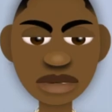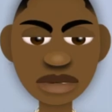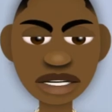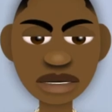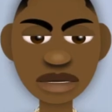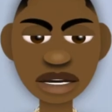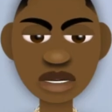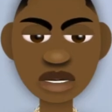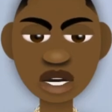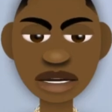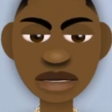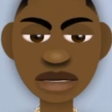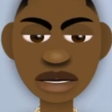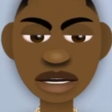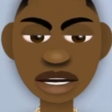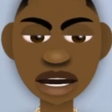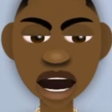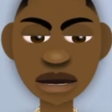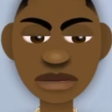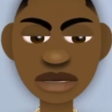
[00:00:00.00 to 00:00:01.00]
especially when
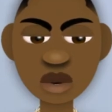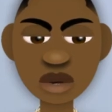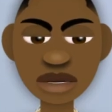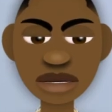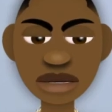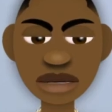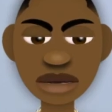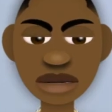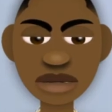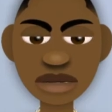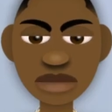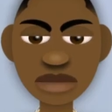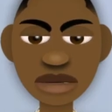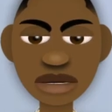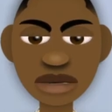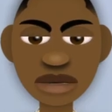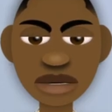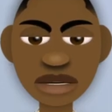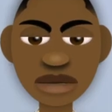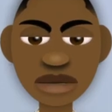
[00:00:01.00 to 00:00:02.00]
we on the road,
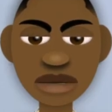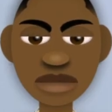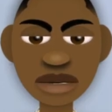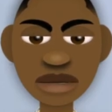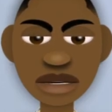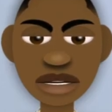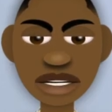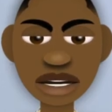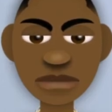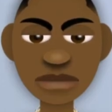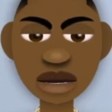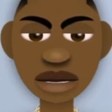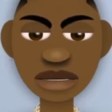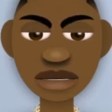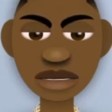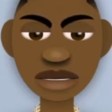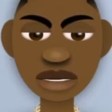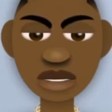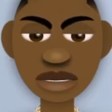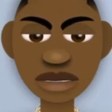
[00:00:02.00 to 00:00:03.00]
picking up this money
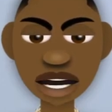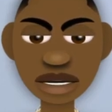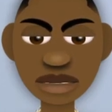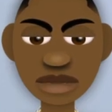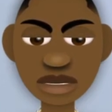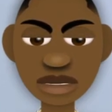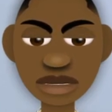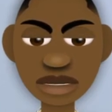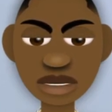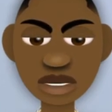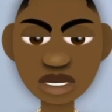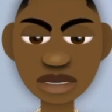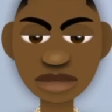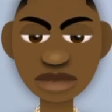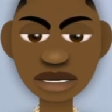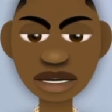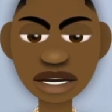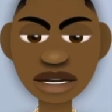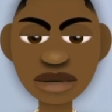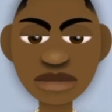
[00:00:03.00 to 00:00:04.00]
because you got people
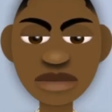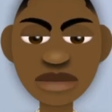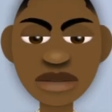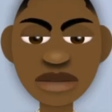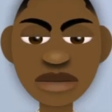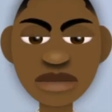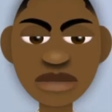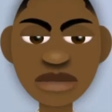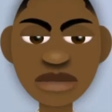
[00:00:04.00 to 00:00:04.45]
trying you.